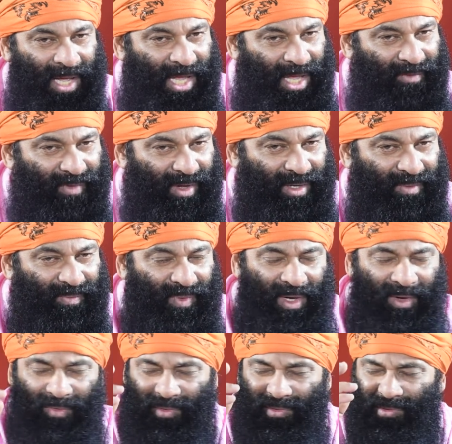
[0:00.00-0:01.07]

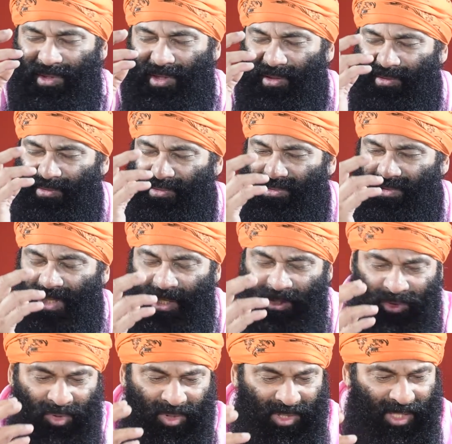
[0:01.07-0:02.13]
Even the
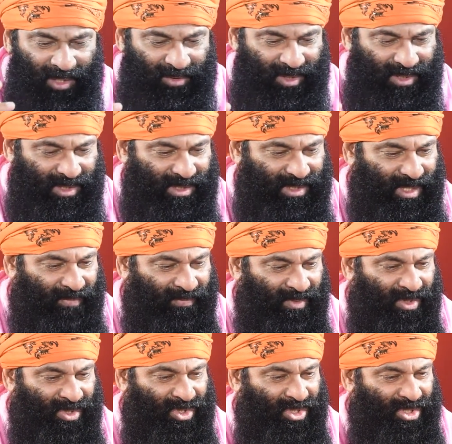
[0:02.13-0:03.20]
NATO countries, the seven
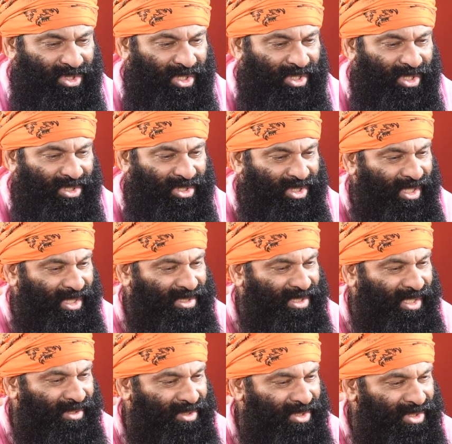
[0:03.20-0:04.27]
richest industrialized
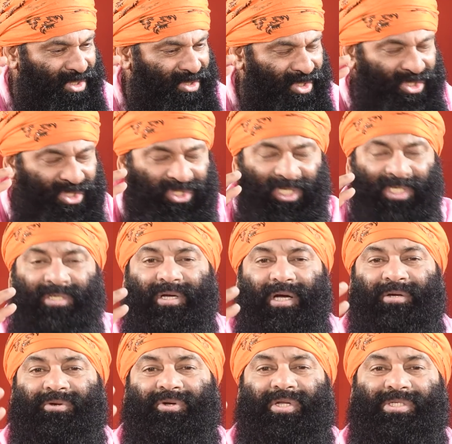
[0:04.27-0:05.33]
countries are Christian
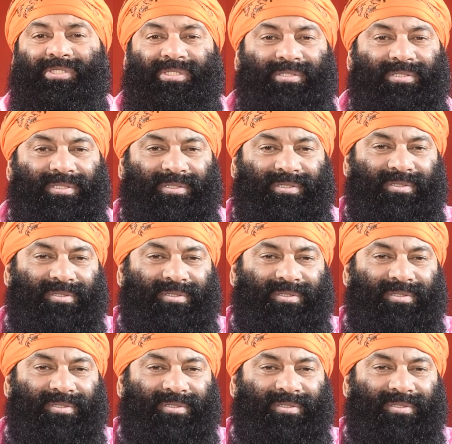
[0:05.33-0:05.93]
countries.